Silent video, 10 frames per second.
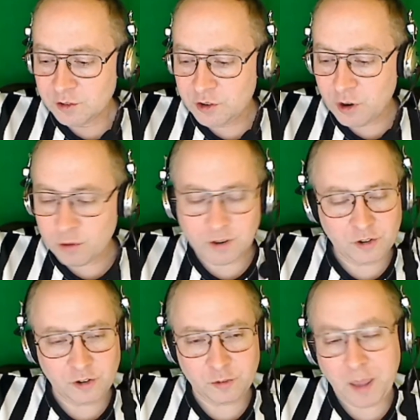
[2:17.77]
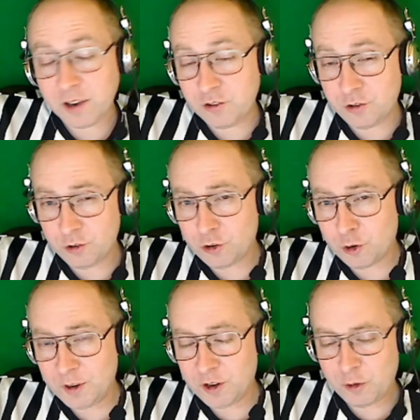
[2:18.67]
don't just peg Junior
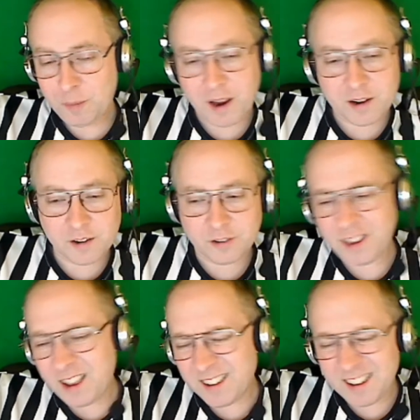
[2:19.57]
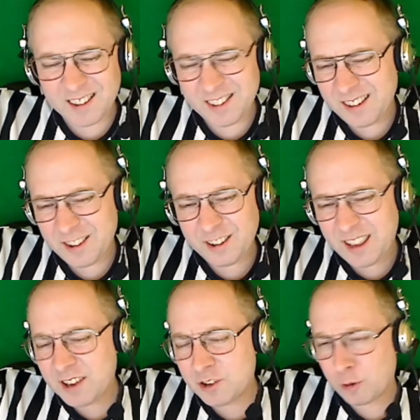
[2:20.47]
Derby in your mind as, it's a little
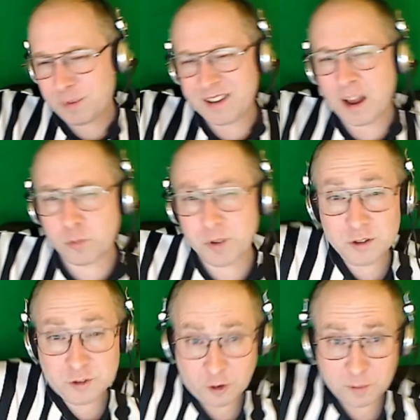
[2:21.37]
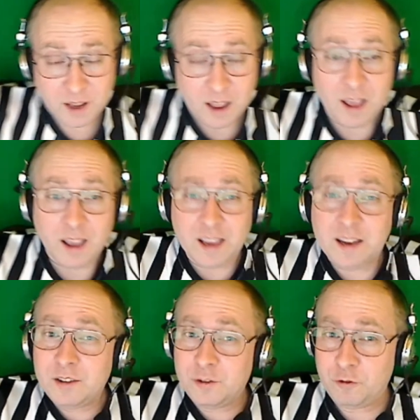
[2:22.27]
kid Derby. It's not real Derby.
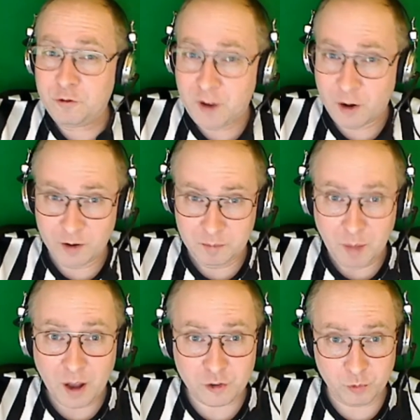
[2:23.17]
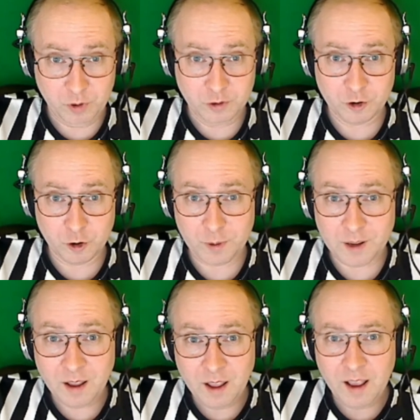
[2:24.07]
It is very much real
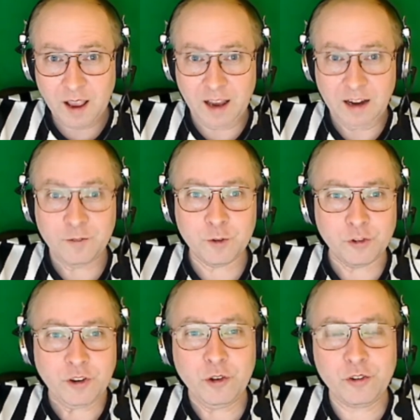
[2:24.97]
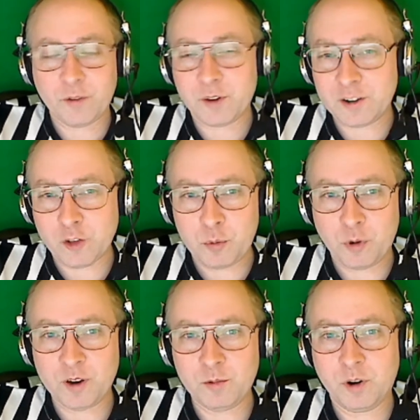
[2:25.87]
Derby. And if your skills ever get to the
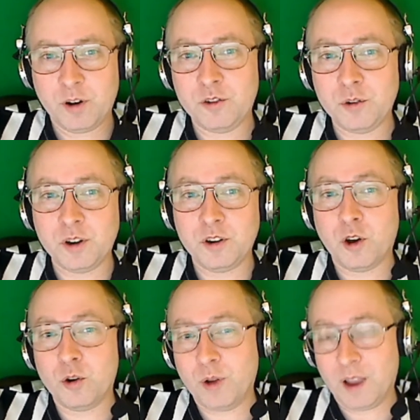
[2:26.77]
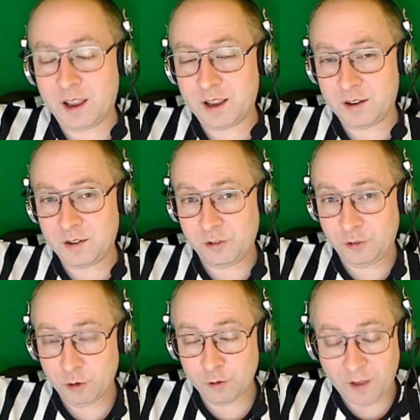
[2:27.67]
point where you can go and
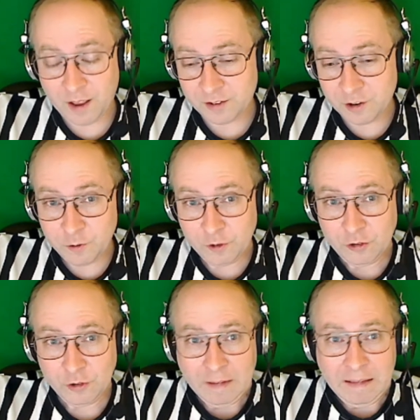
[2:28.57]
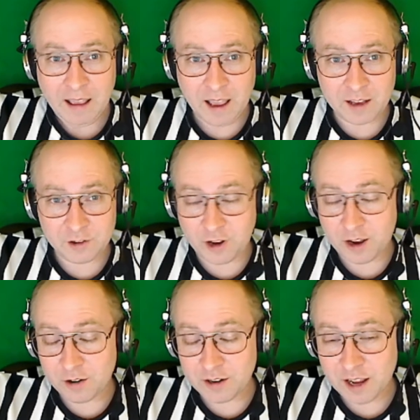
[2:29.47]
serve as an official at
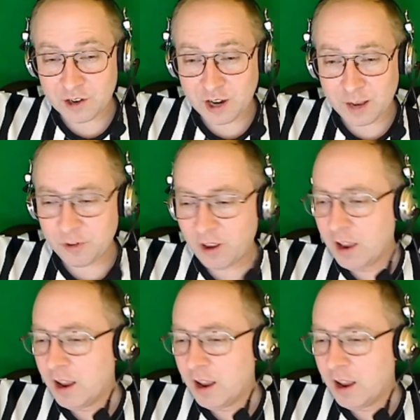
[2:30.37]
JRDA Champs,